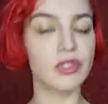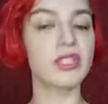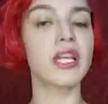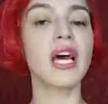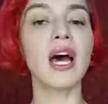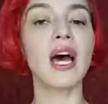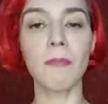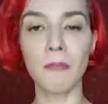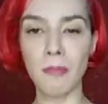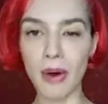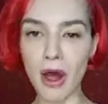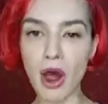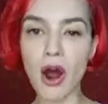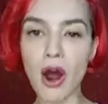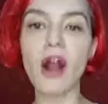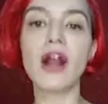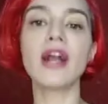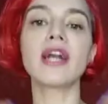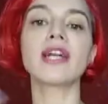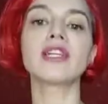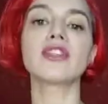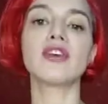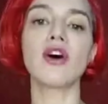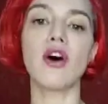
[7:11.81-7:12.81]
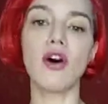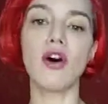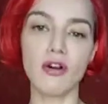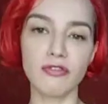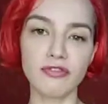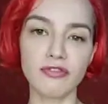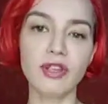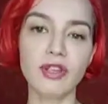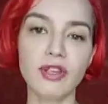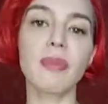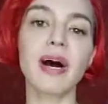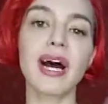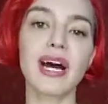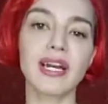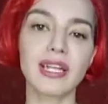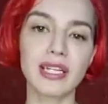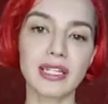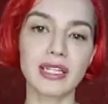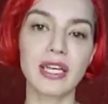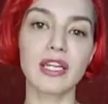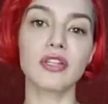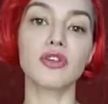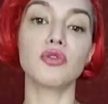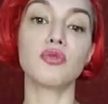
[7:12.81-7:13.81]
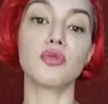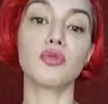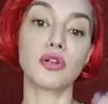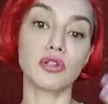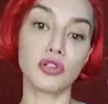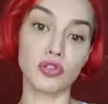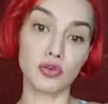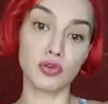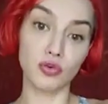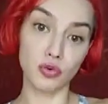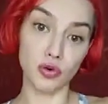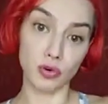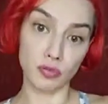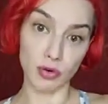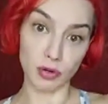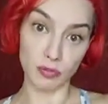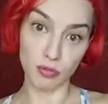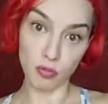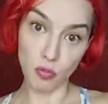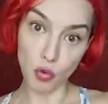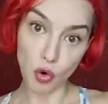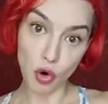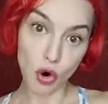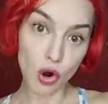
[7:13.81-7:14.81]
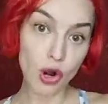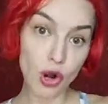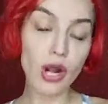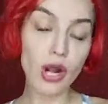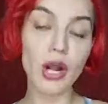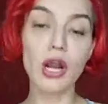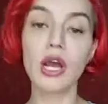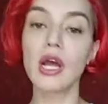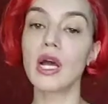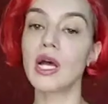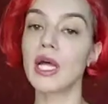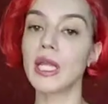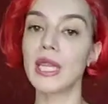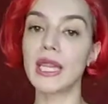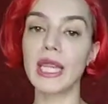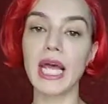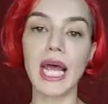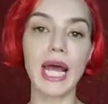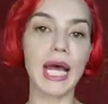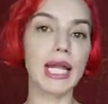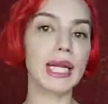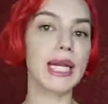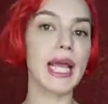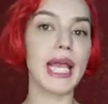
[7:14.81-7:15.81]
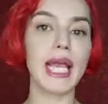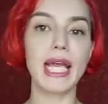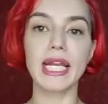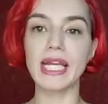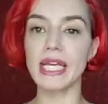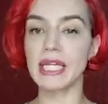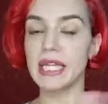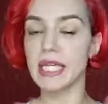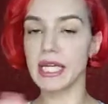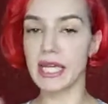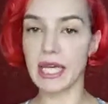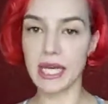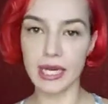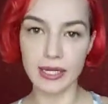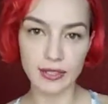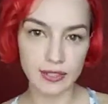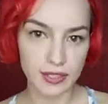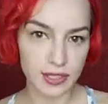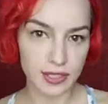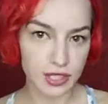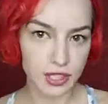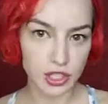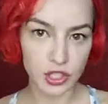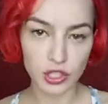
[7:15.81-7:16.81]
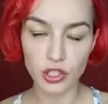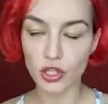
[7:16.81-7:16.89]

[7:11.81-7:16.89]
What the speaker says: that part of the body that you want to warm up more than anything else.